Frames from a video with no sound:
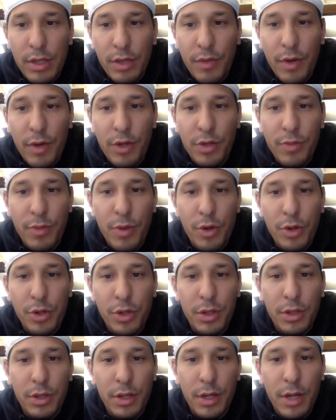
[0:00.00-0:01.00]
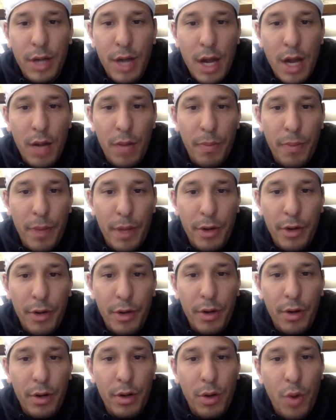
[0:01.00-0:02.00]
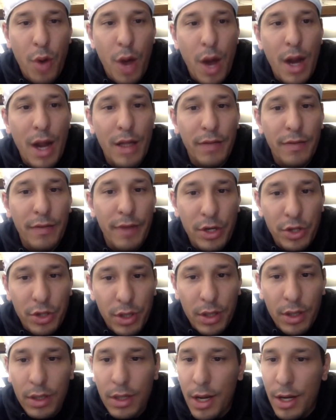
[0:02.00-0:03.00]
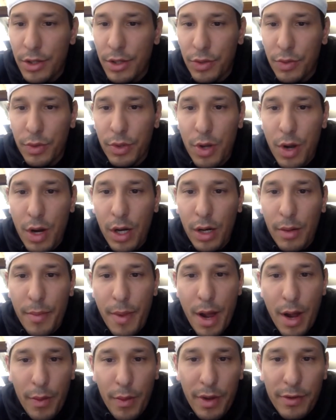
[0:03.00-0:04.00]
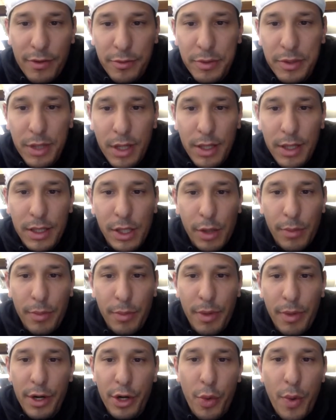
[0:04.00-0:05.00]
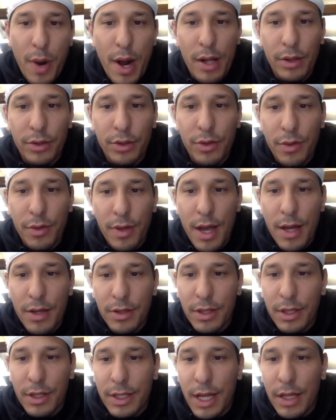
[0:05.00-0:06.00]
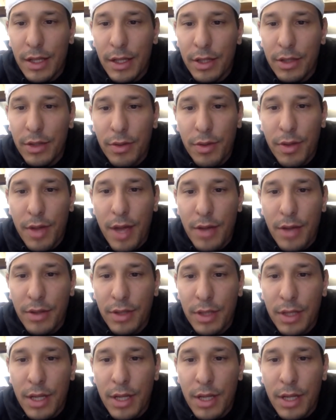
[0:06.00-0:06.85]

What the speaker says: range of motion is going to help better quad activation, as you were talking about. And we have some studies here by Noel in 2000, Delhi in 2000.